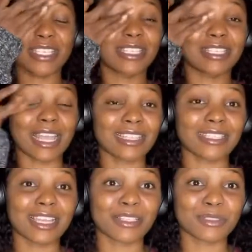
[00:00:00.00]
sat
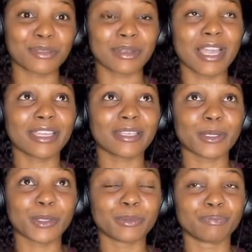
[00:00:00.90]
down to like
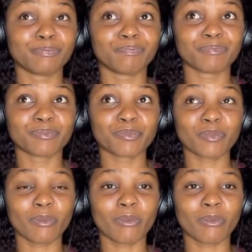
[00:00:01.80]
um